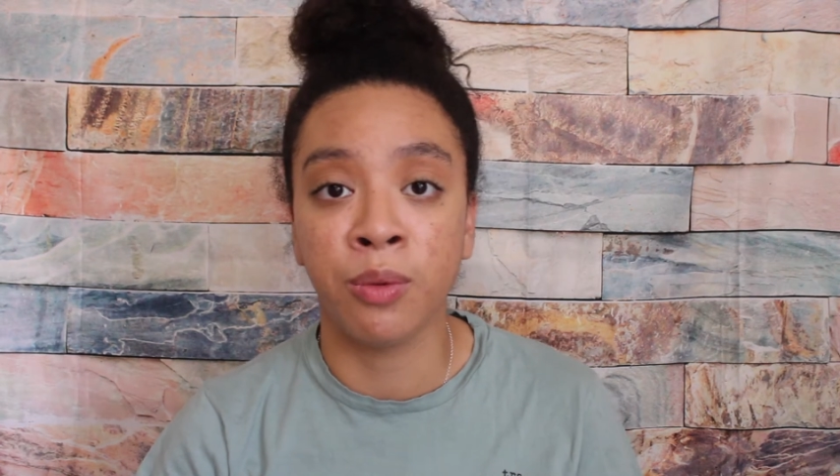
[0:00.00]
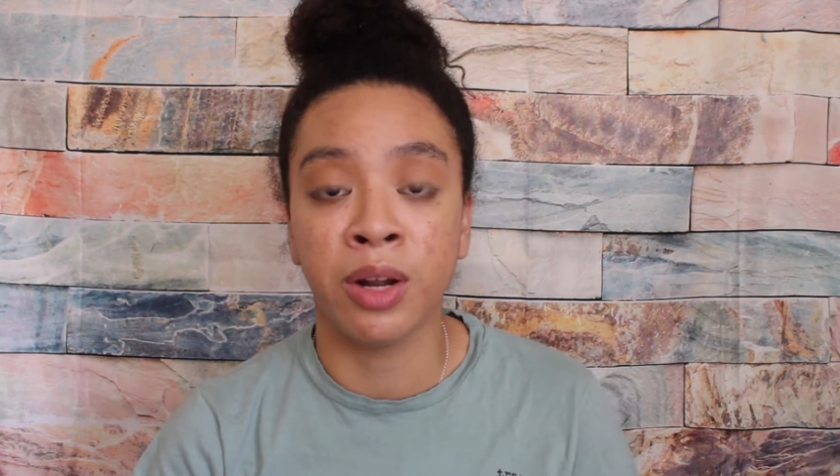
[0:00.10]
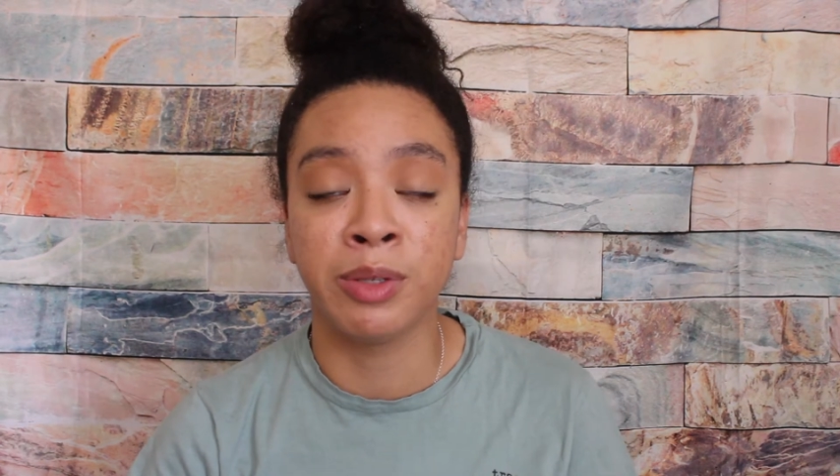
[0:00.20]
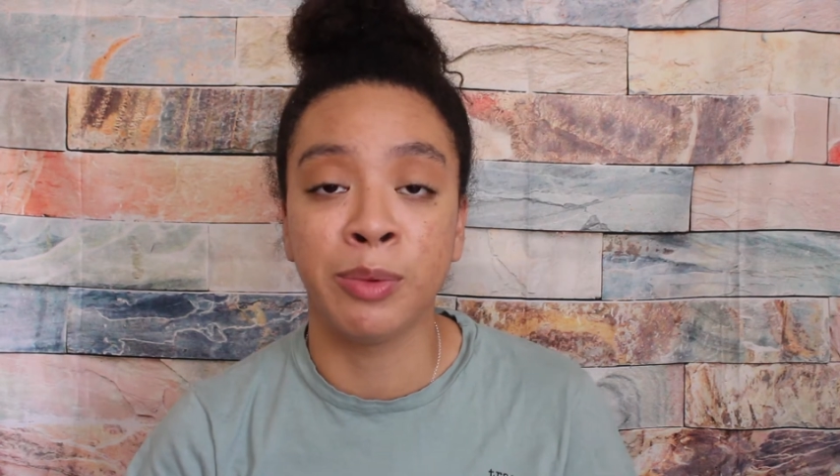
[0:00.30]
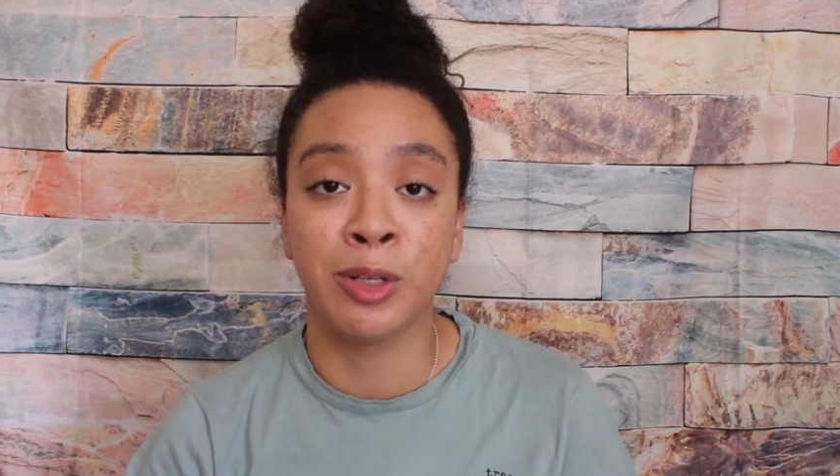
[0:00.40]
when
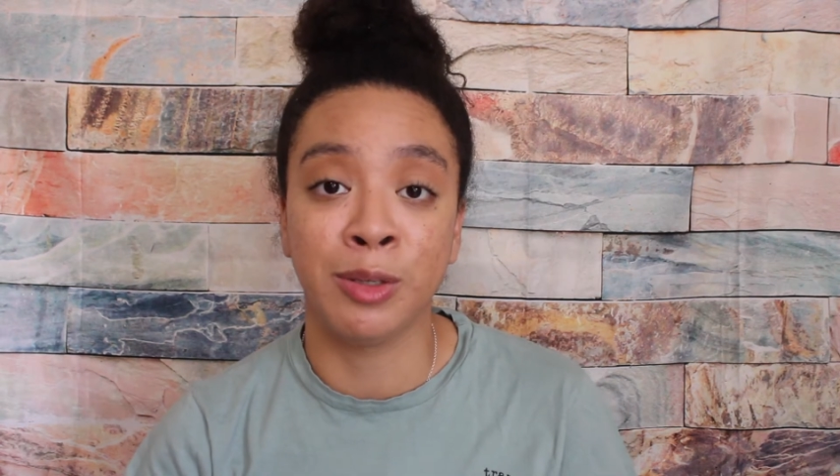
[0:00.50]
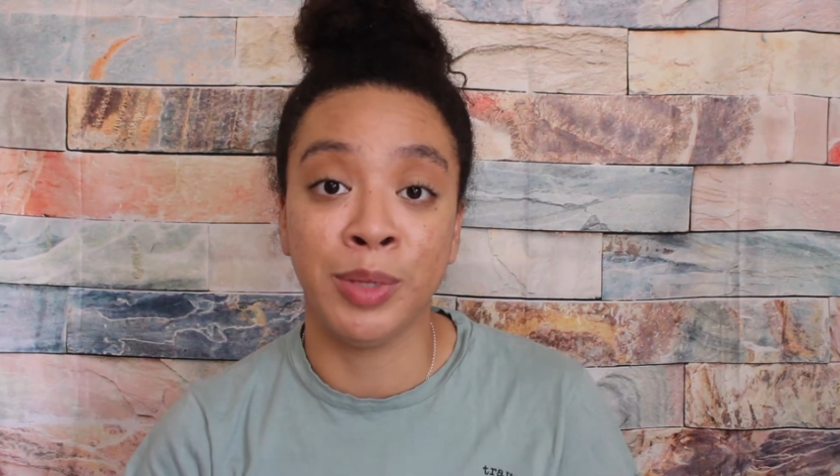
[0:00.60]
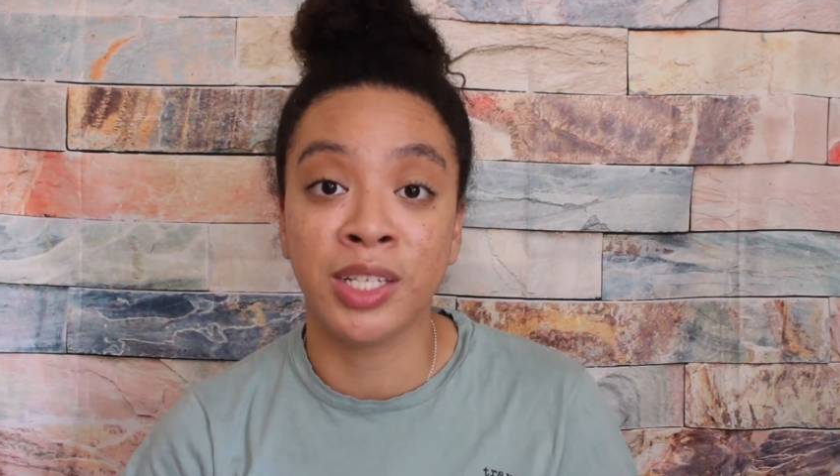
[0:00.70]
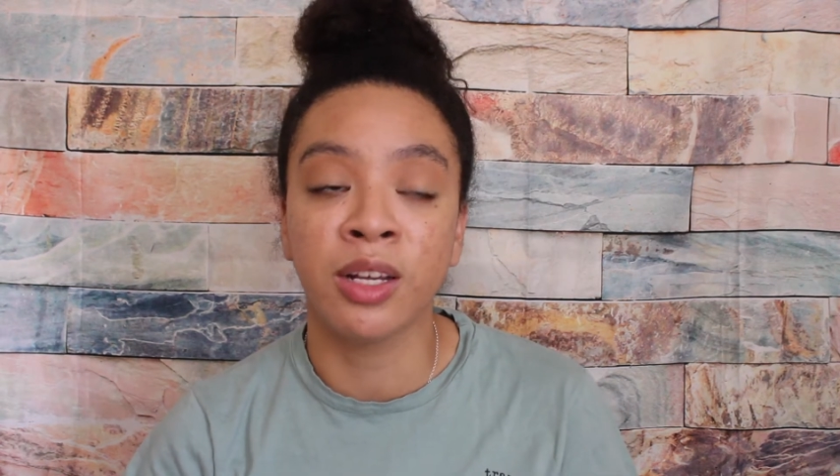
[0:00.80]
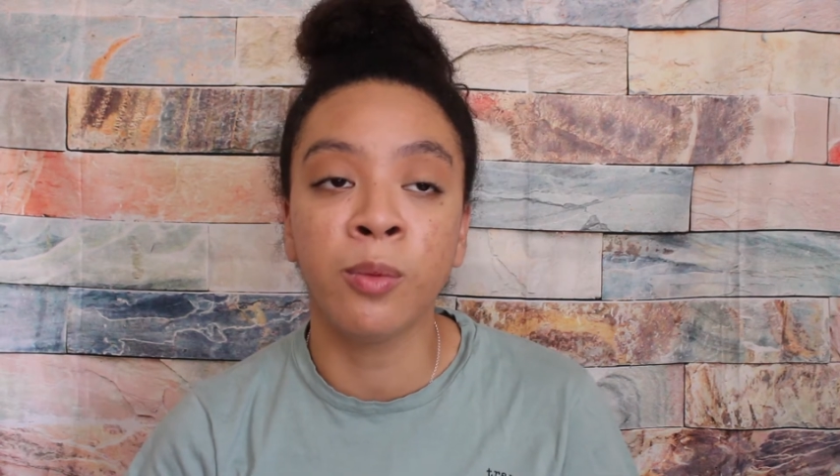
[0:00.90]
I'm supposed to
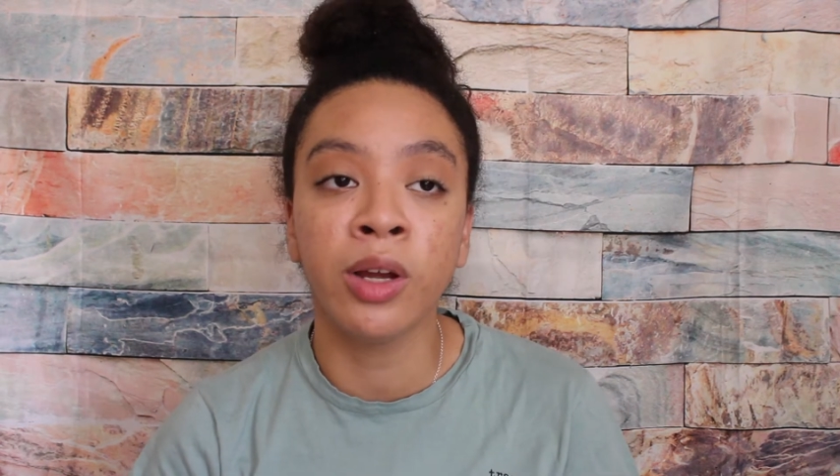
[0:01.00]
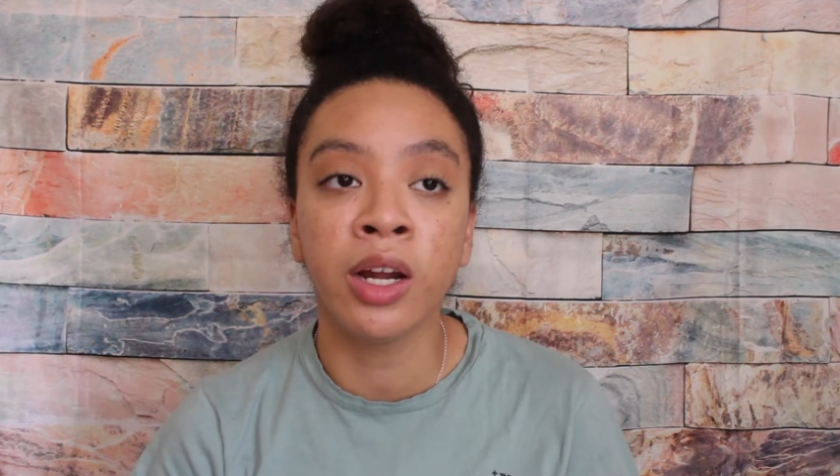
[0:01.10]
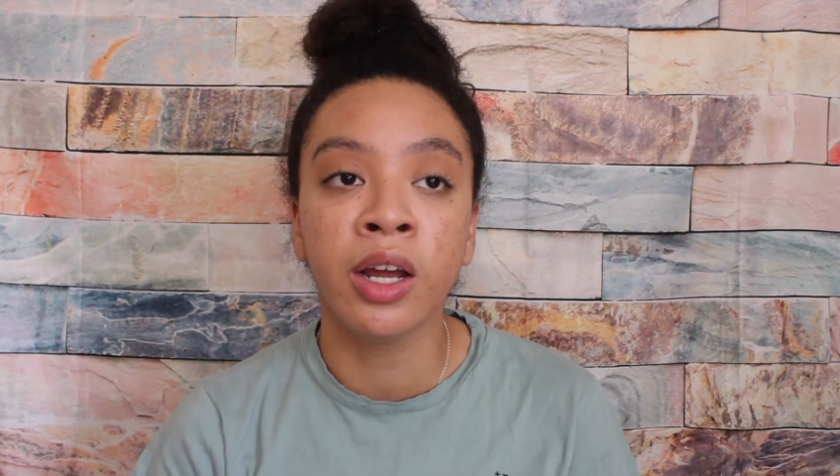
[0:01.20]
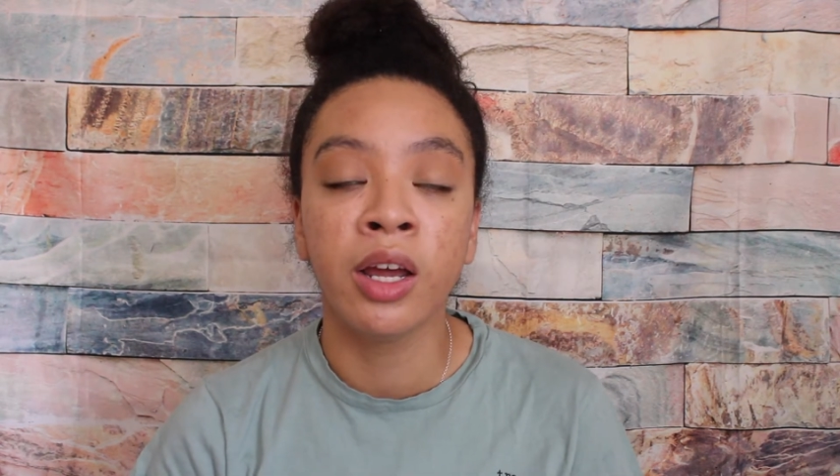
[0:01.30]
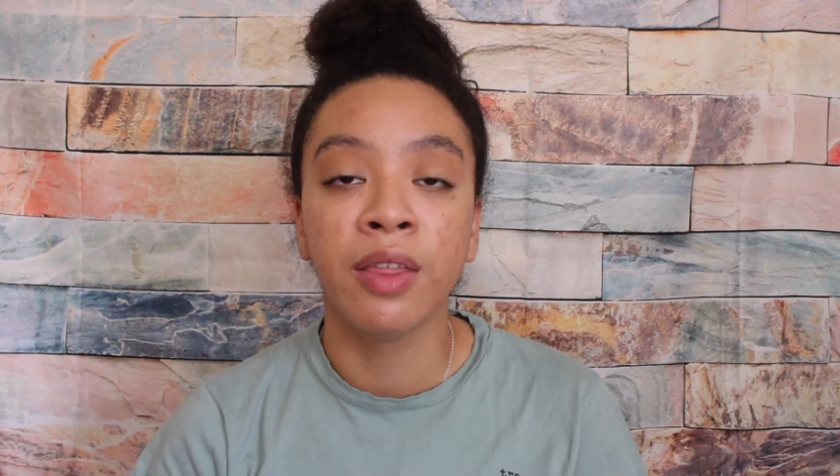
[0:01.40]
be somewhere.